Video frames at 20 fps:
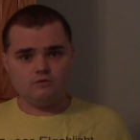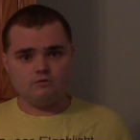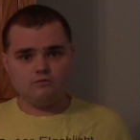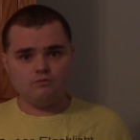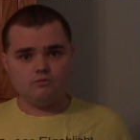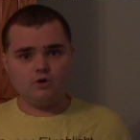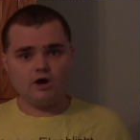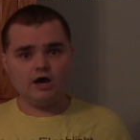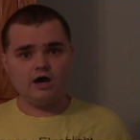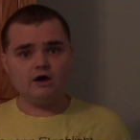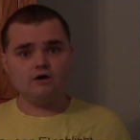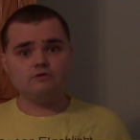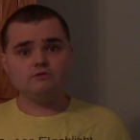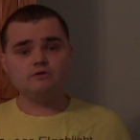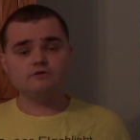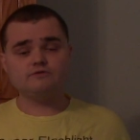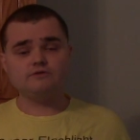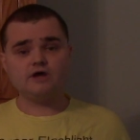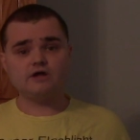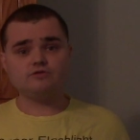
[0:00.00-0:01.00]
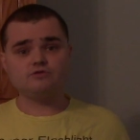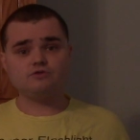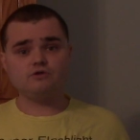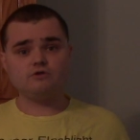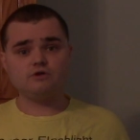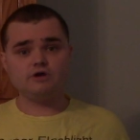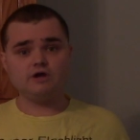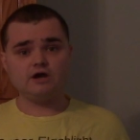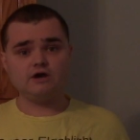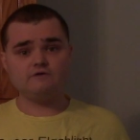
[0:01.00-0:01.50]
Well, that's
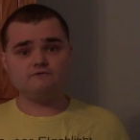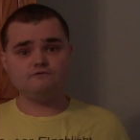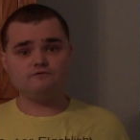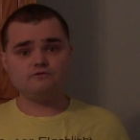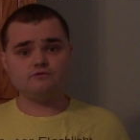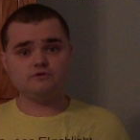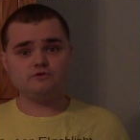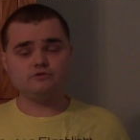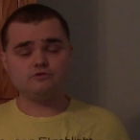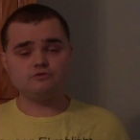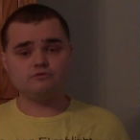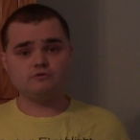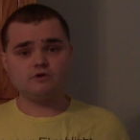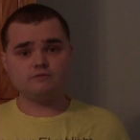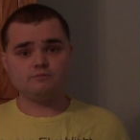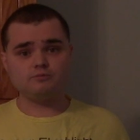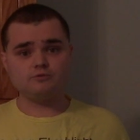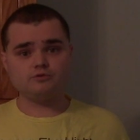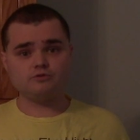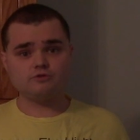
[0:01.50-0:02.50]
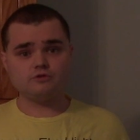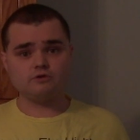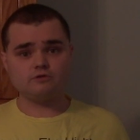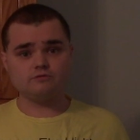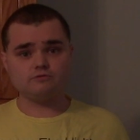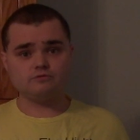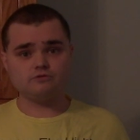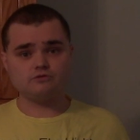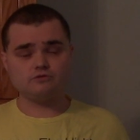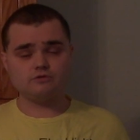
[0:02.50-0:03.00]
all I have for this new
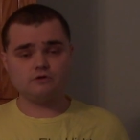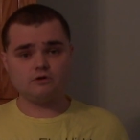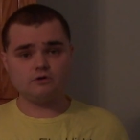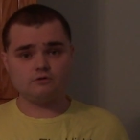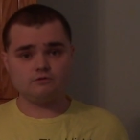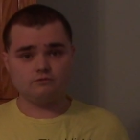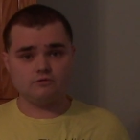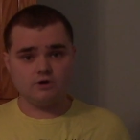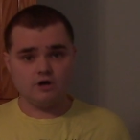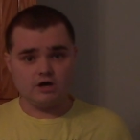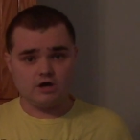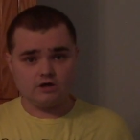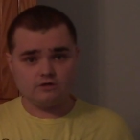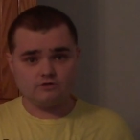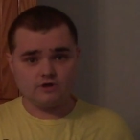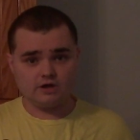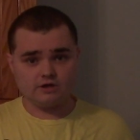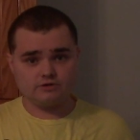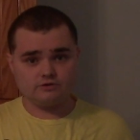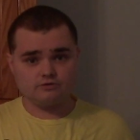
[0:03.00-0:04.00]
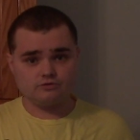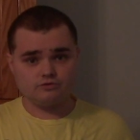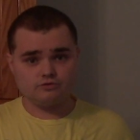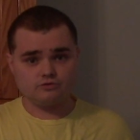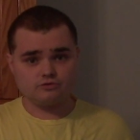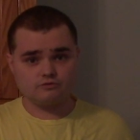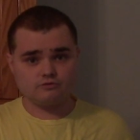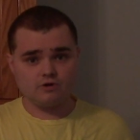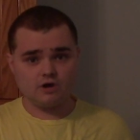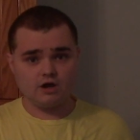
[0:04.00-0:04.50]
episode, so like and
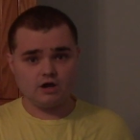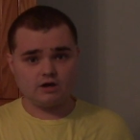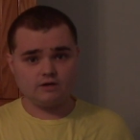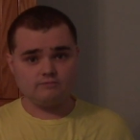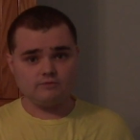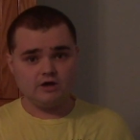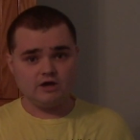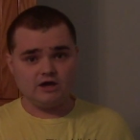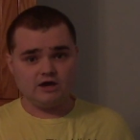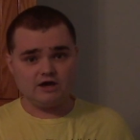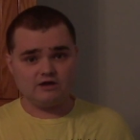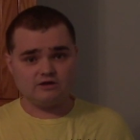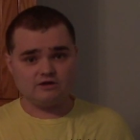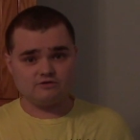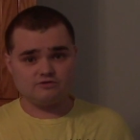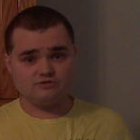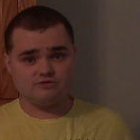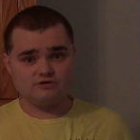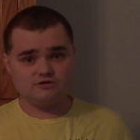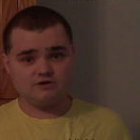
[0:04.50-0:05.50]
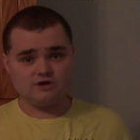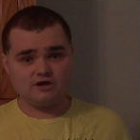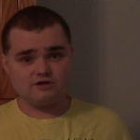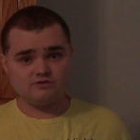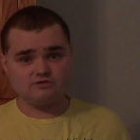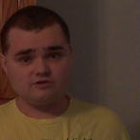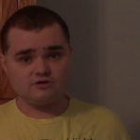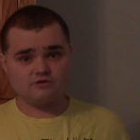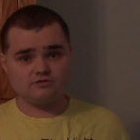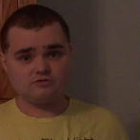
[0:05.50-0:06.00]
subscribe, and I'll see you
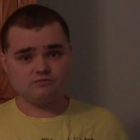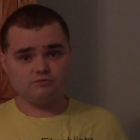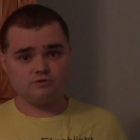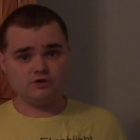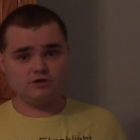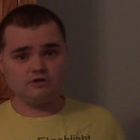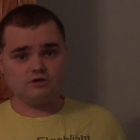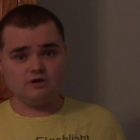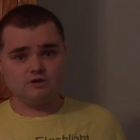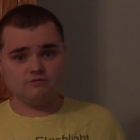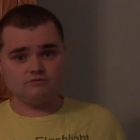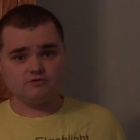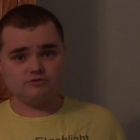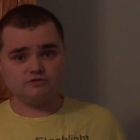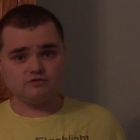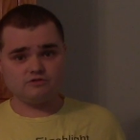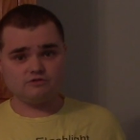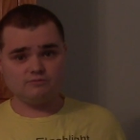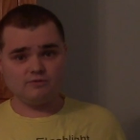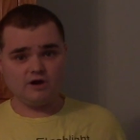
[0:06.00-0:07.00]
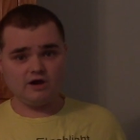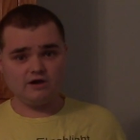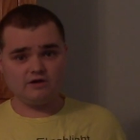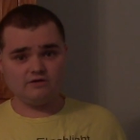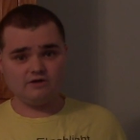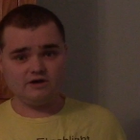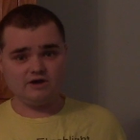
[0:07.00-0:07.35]
guys next week with a smile.